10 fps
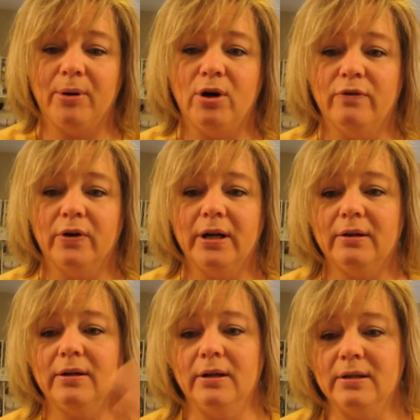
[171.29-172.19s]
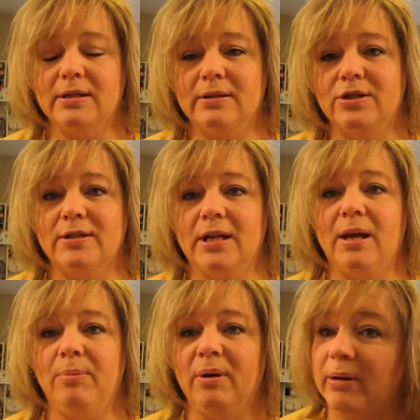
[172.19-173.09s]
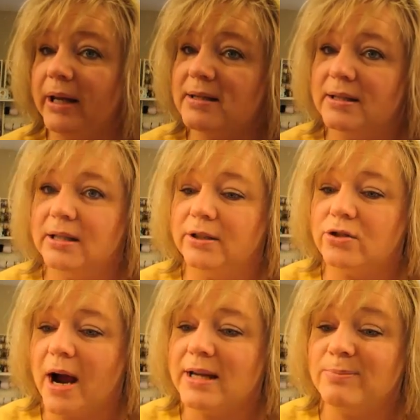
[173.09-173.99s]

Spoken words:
over it just to keep it in place until it dries.